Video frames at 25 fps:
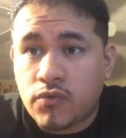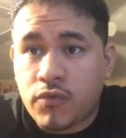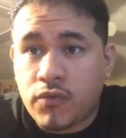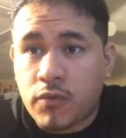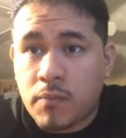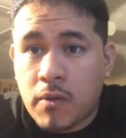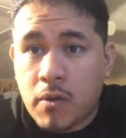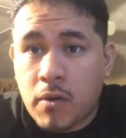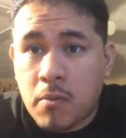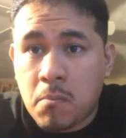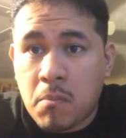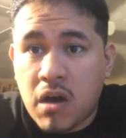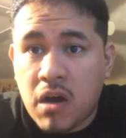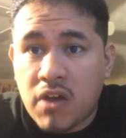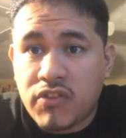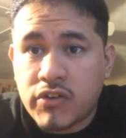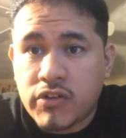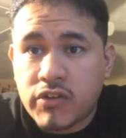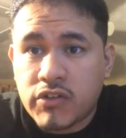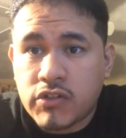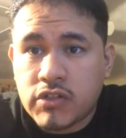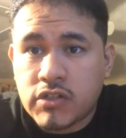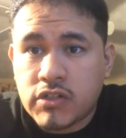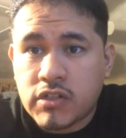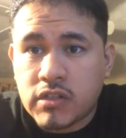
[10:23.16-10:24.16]
from their
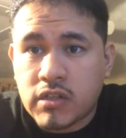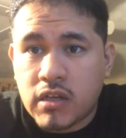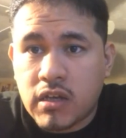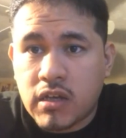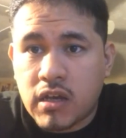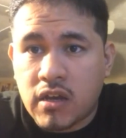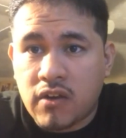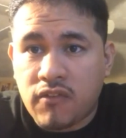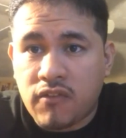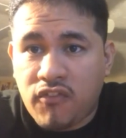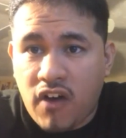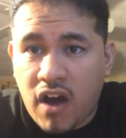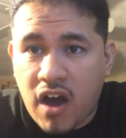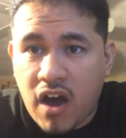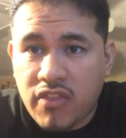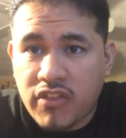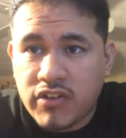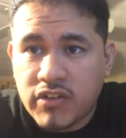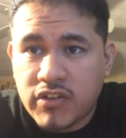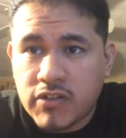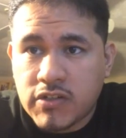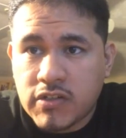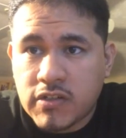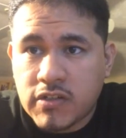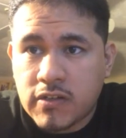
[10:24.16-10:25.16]
mothers and
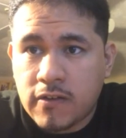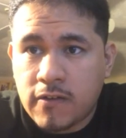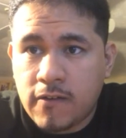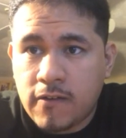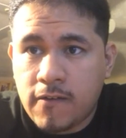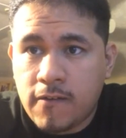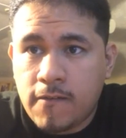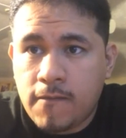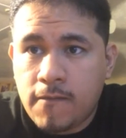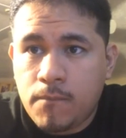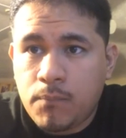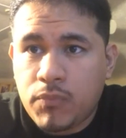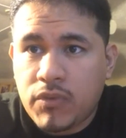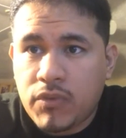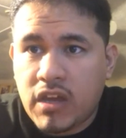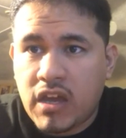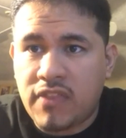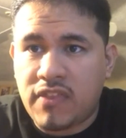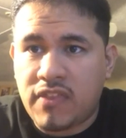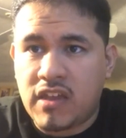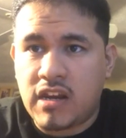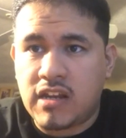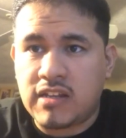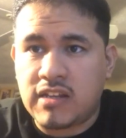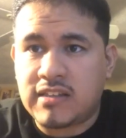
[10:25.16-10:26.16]
fathers, and
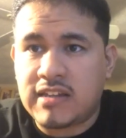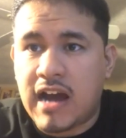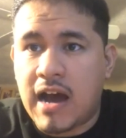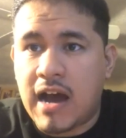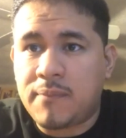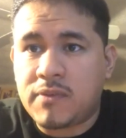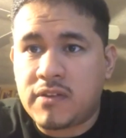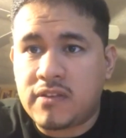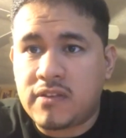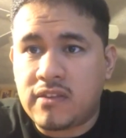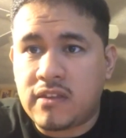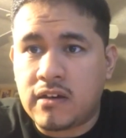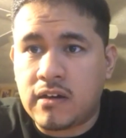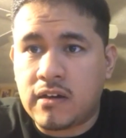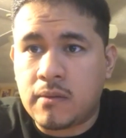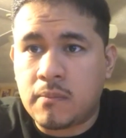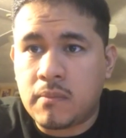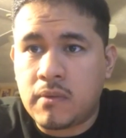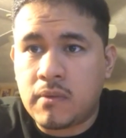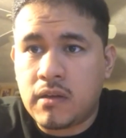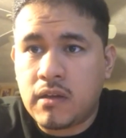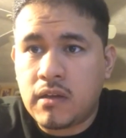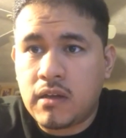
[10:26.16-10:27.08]
then adopted them.